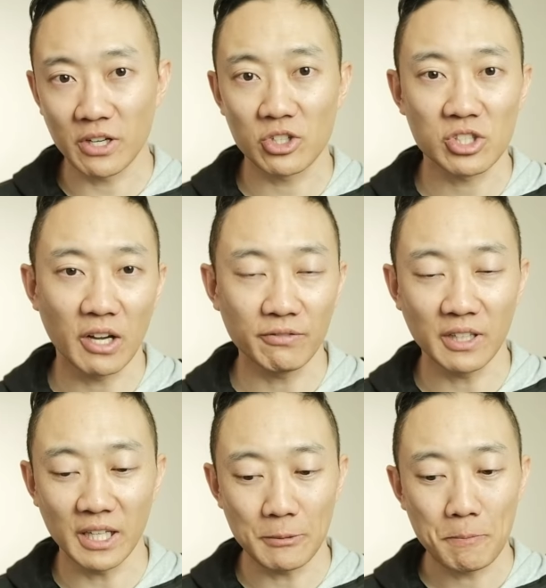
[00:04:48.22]
very soft
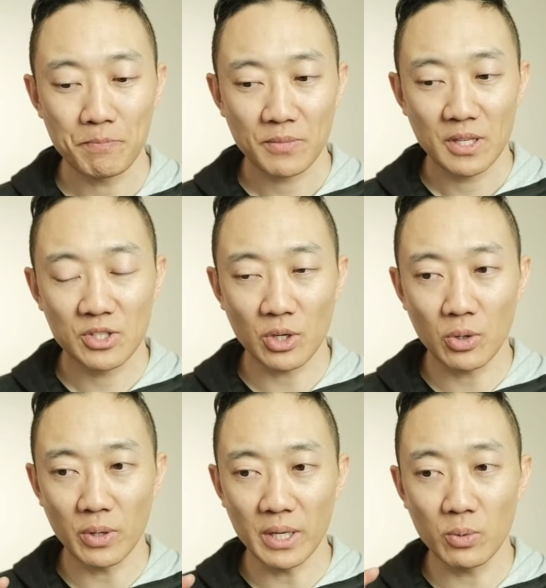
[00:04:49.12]
light.
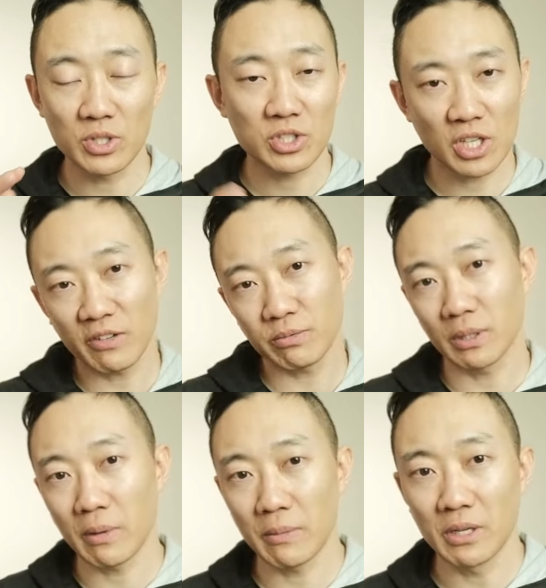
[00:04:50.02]
So it was soft,
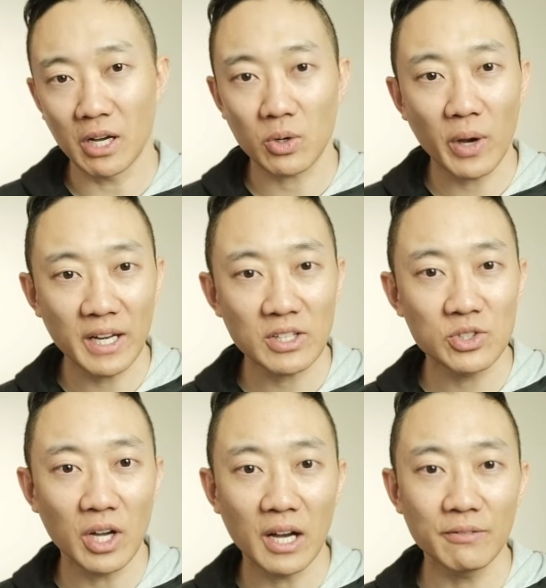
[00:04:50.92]
but maybe not quite as
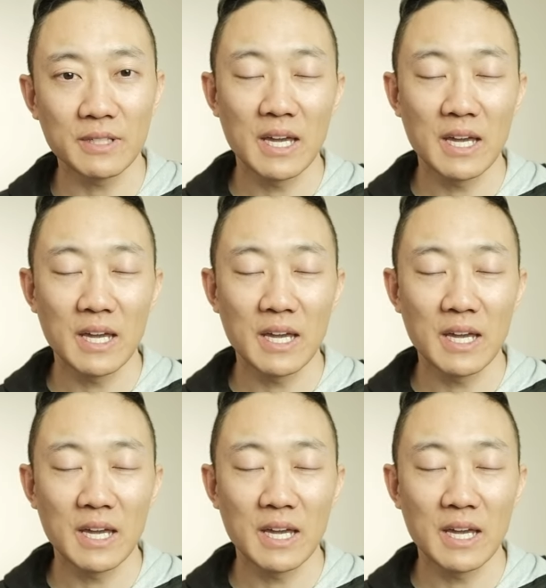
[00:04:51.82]
soft.